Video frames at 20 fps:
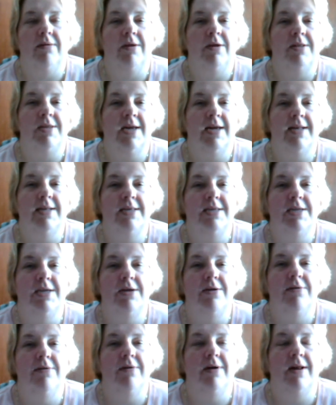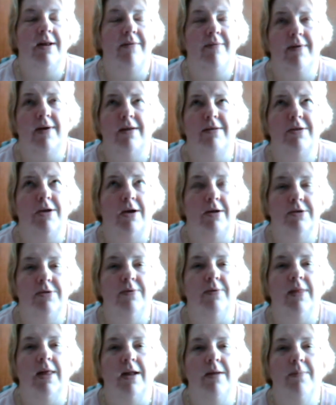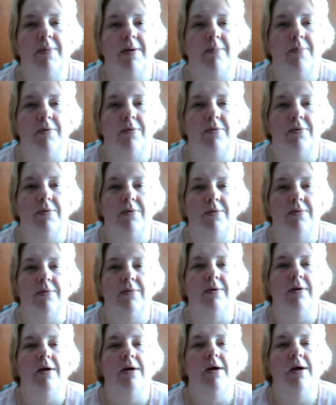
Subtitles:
you tend to, and I've talked to a lot of people who